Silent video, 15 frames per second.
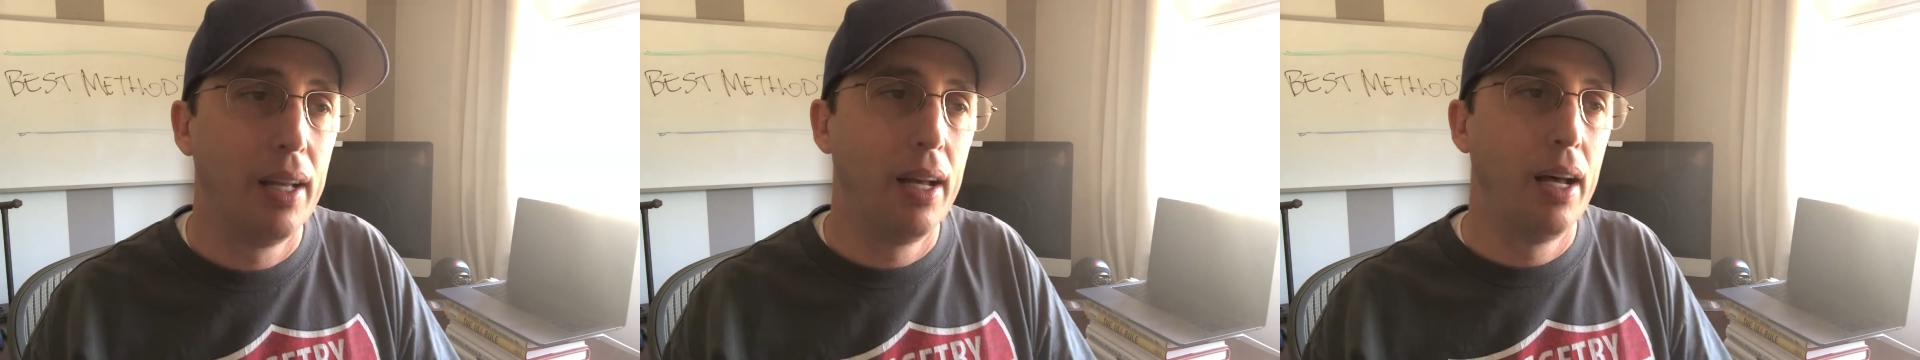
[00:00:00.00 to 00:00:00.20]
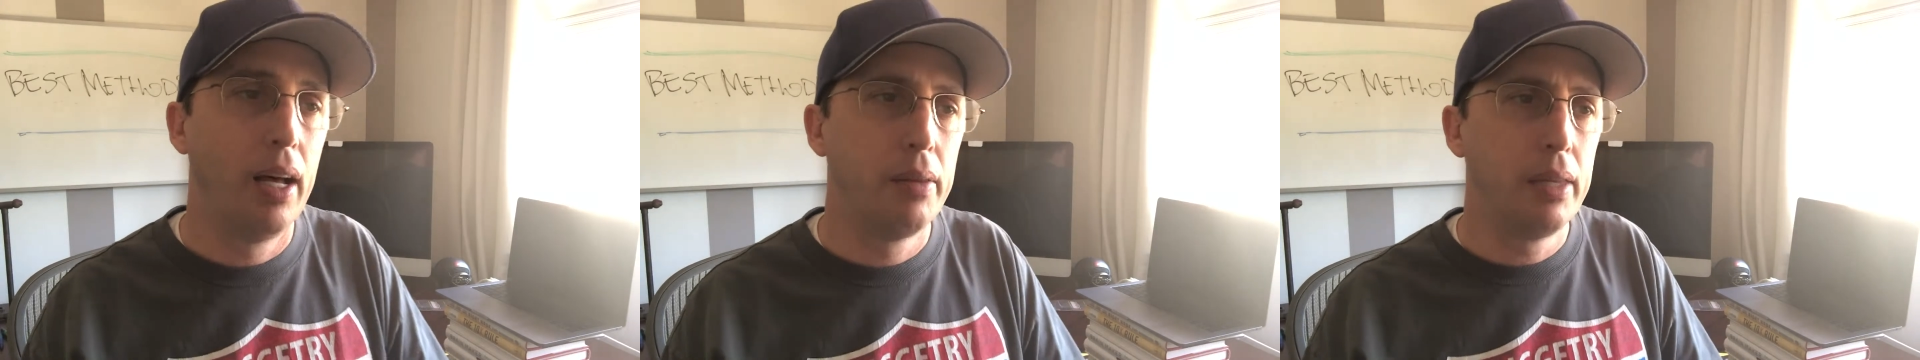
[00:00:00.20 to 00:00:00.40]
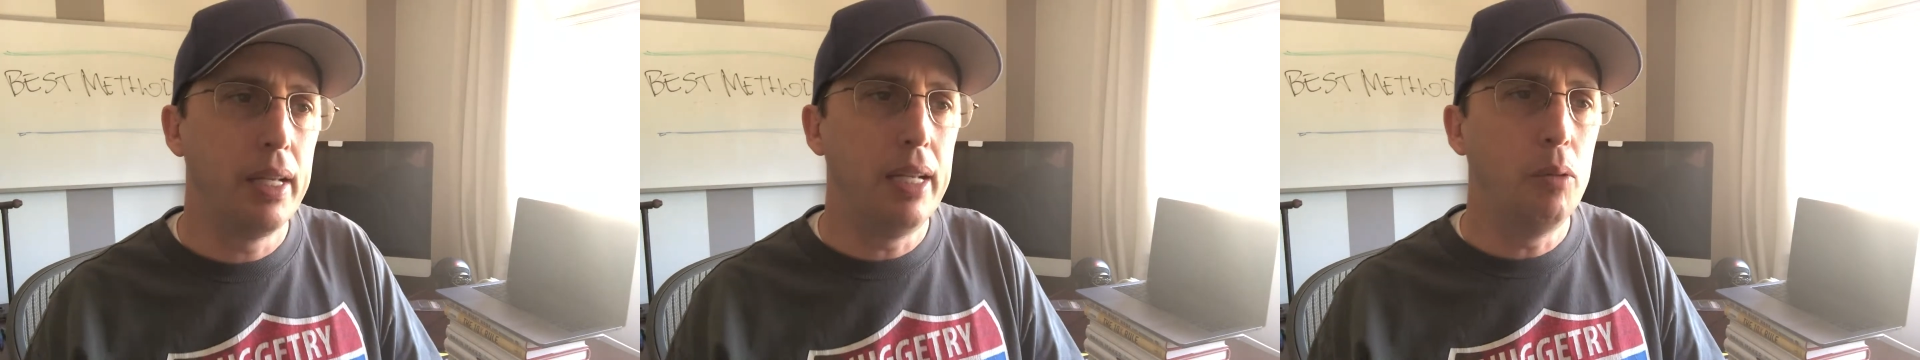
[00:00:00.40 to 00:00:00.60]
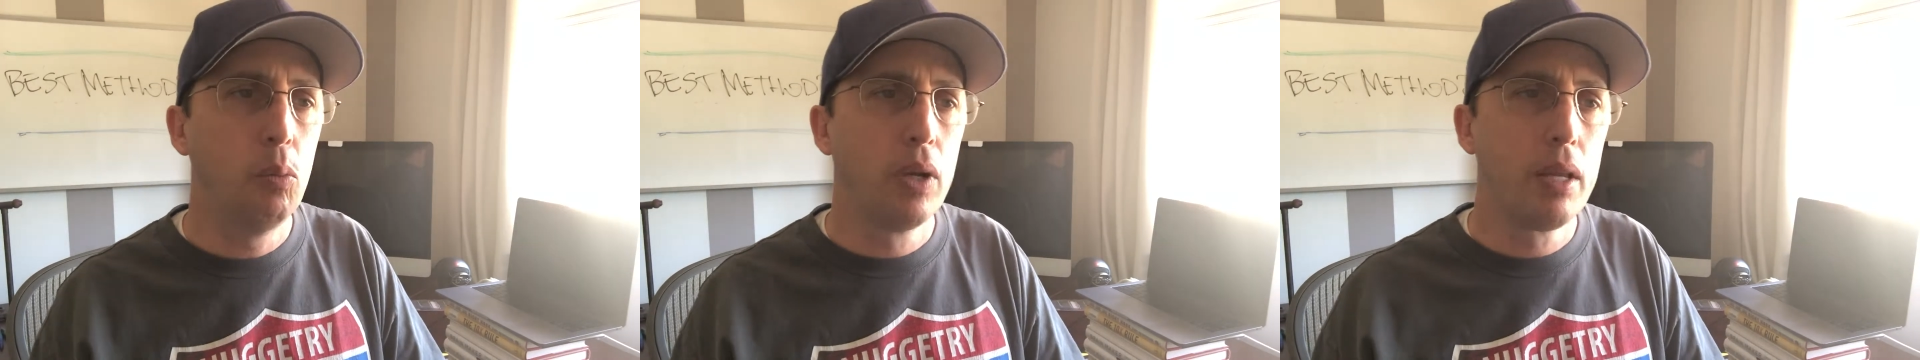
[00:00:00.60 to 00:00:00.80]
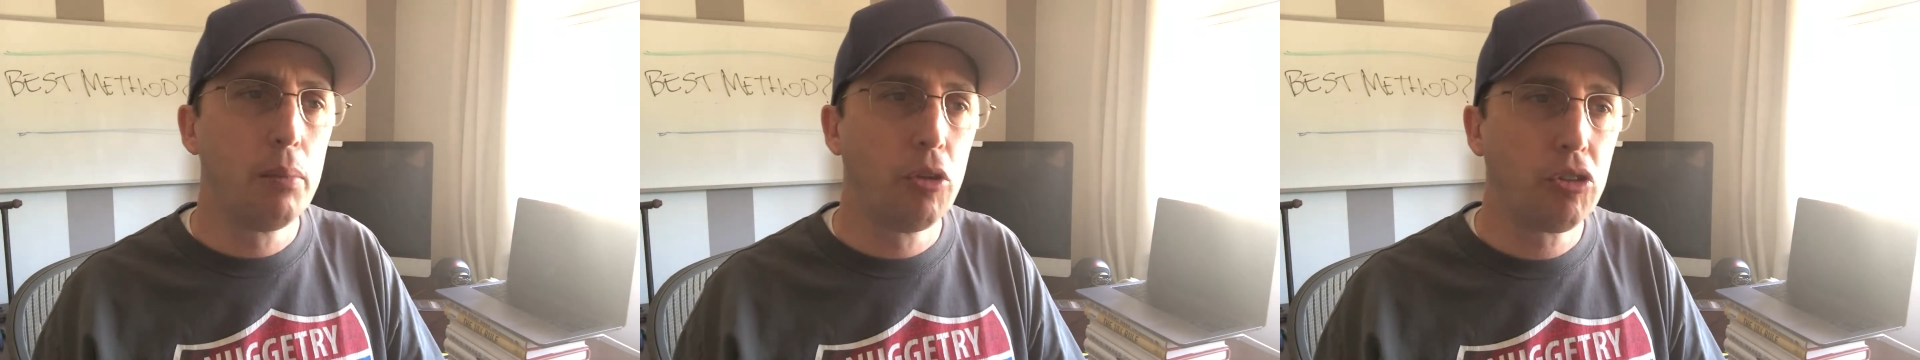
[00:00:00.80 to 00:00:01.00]

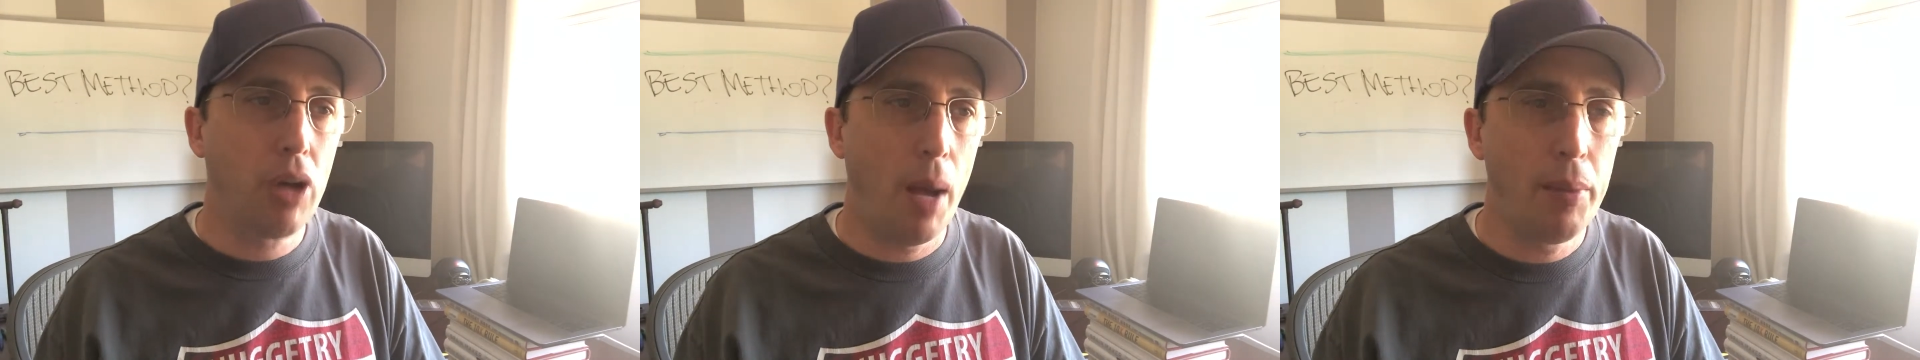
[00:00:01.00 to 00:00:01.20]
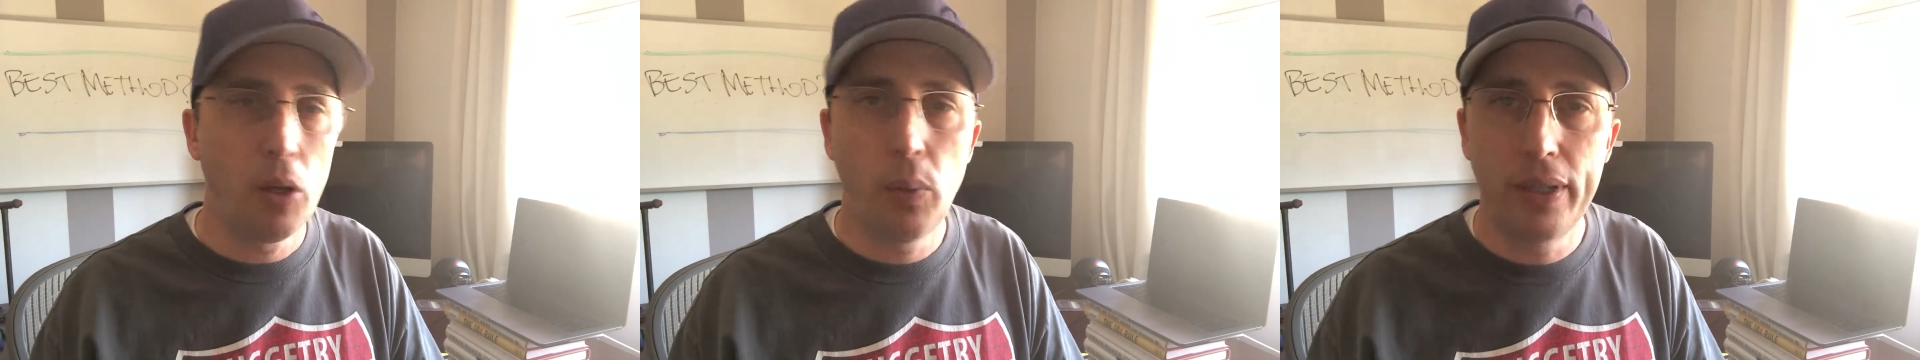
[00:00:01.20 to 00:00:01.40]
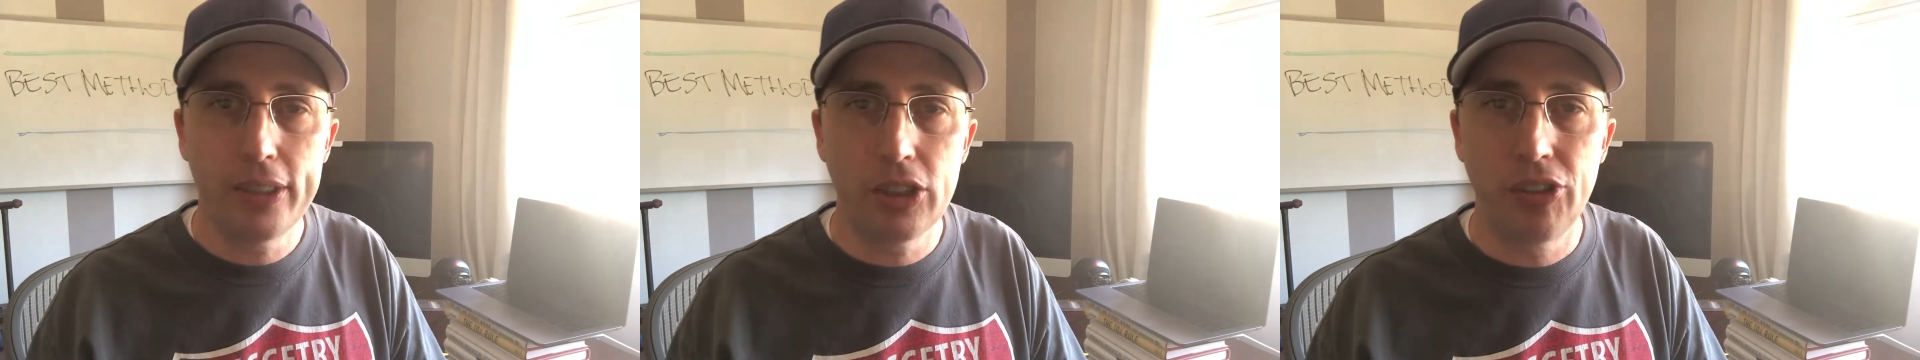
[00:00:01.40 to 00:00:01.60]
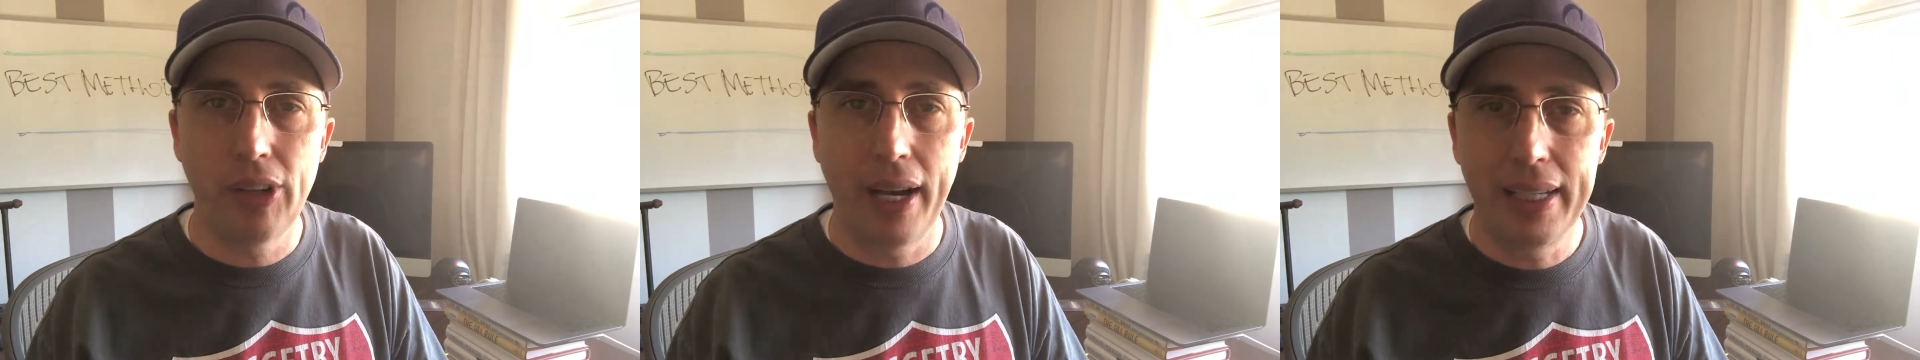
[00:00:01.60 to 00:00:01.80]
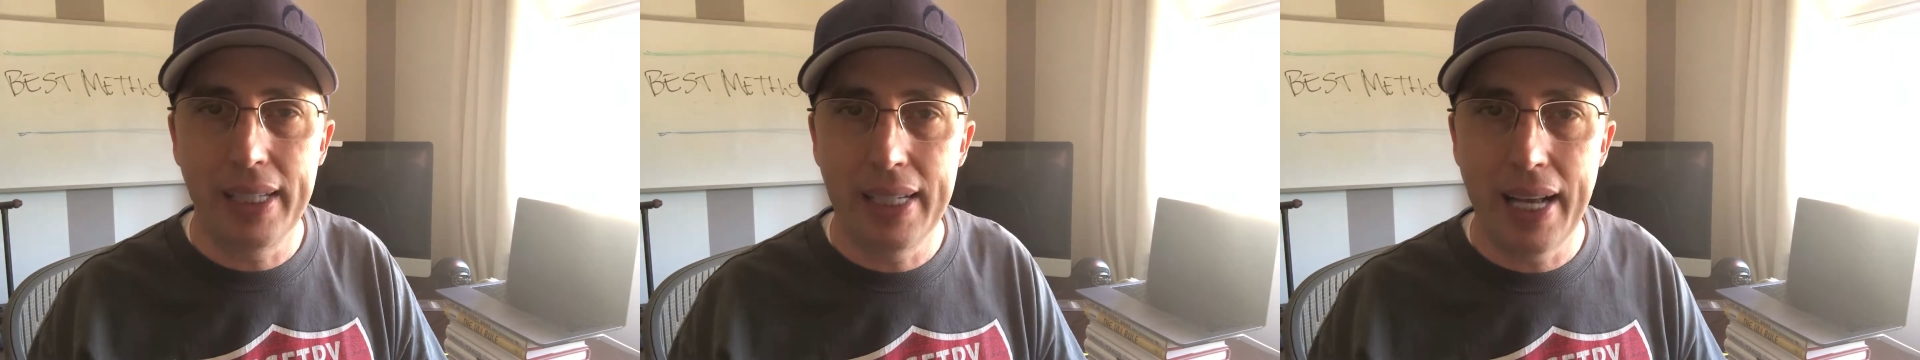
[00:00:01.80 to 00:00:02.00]
One of the most common questions
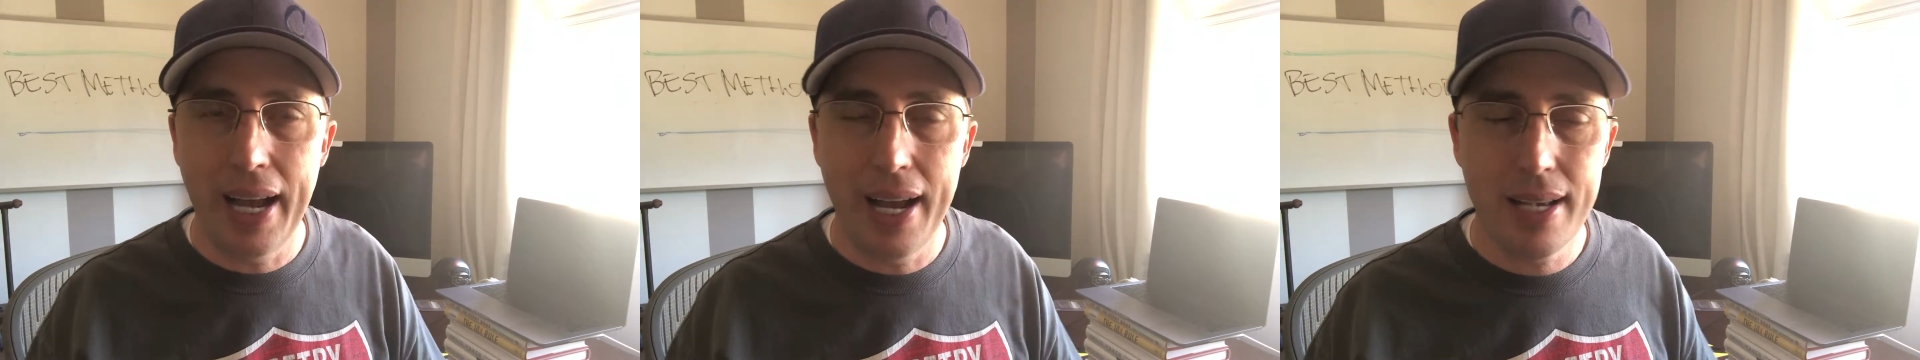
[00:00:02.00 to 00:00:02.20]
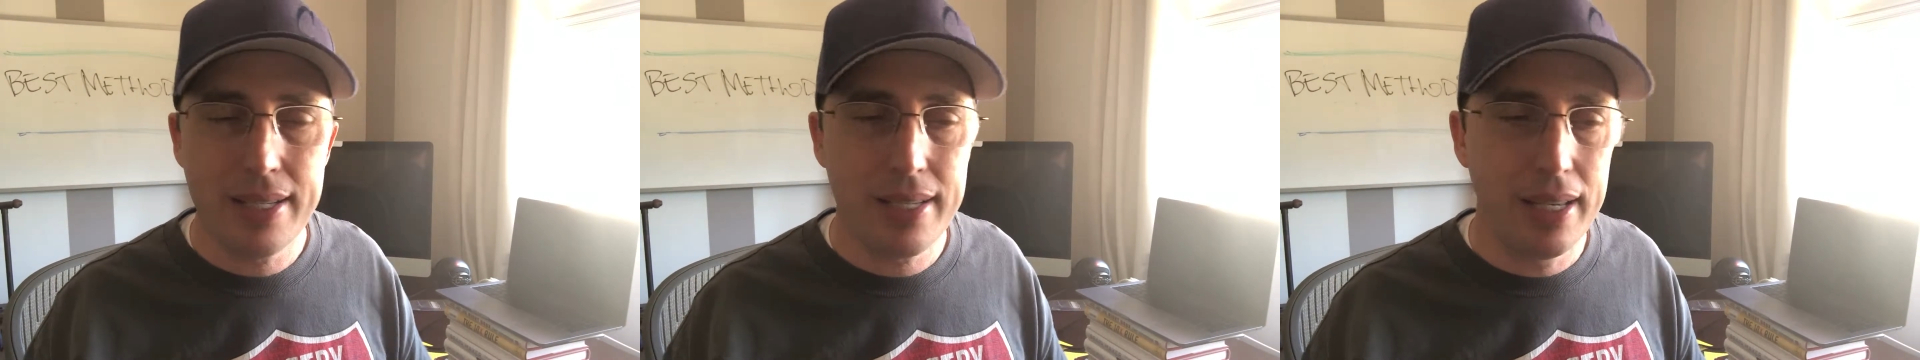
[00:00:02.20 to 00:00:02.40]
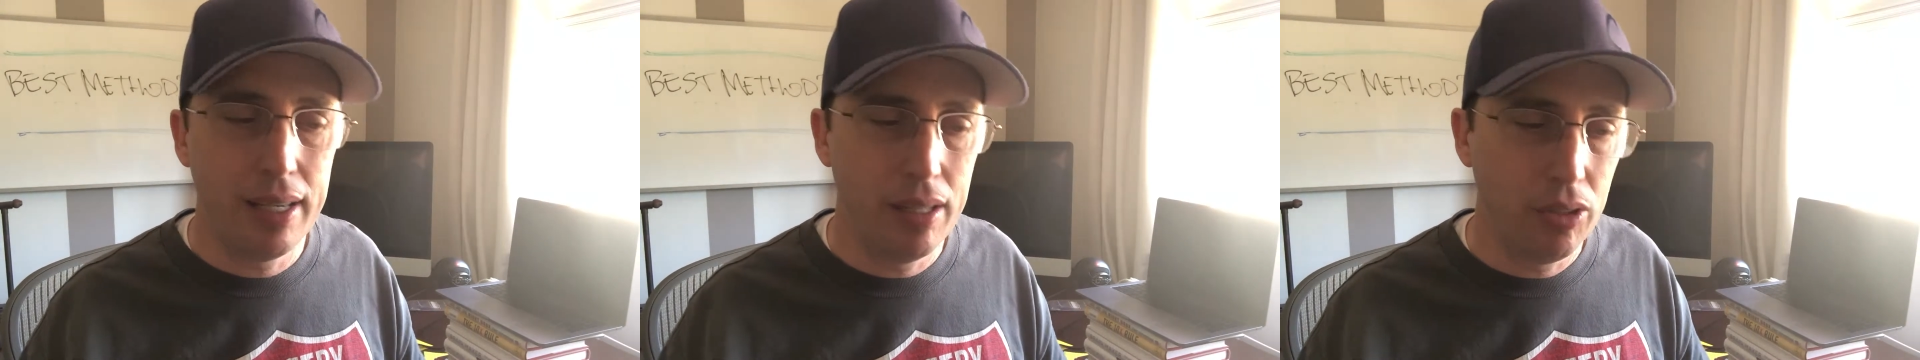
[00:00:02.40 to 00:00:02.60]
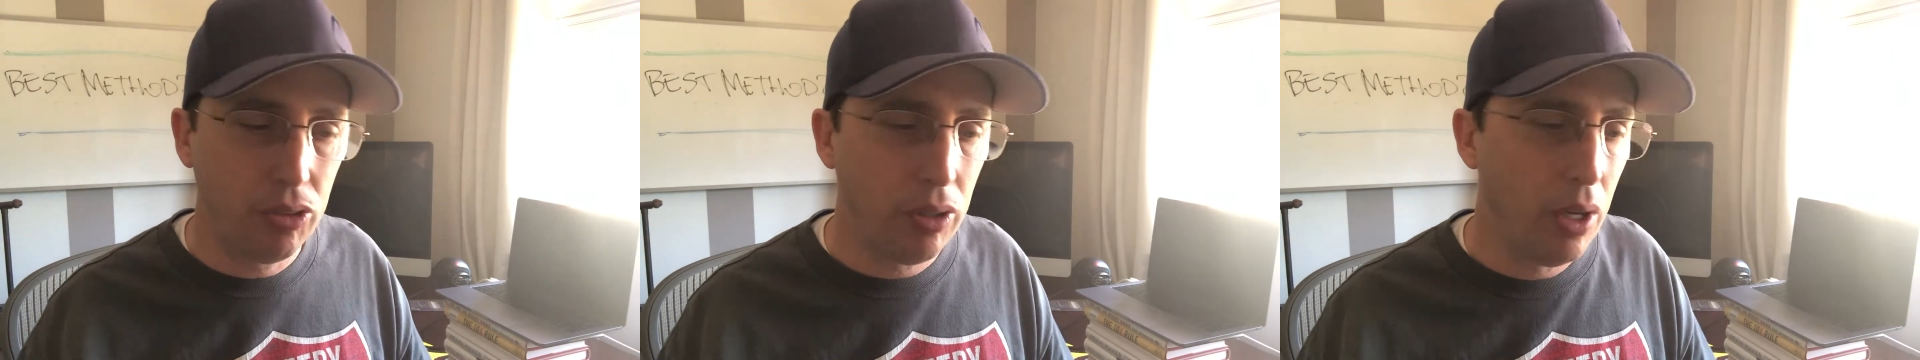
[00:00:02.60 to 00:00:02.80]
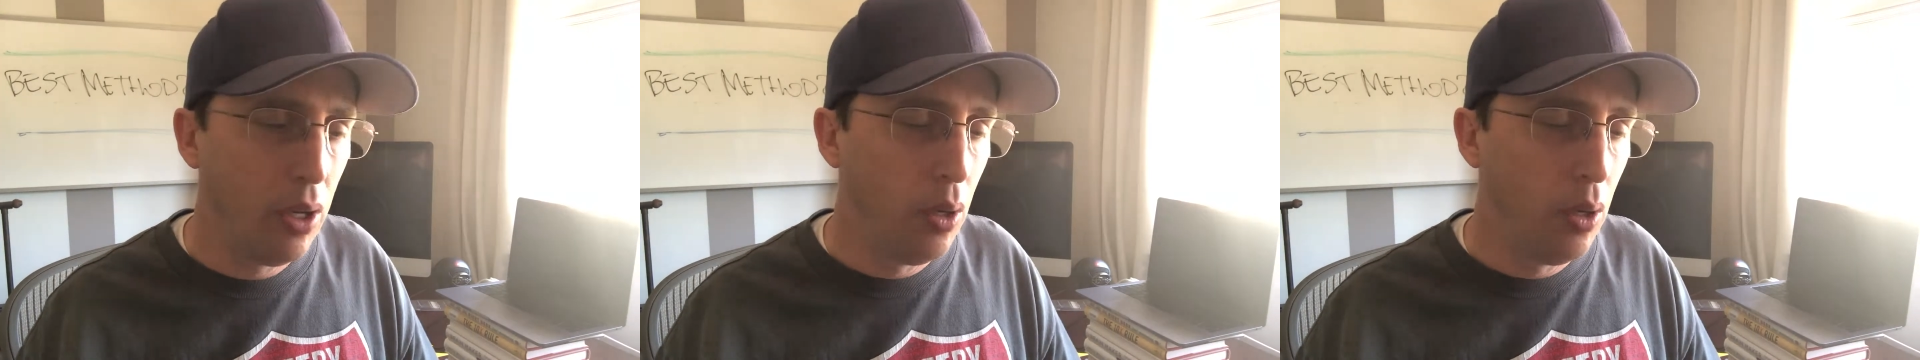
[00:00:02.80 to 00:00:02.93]
I get asked is,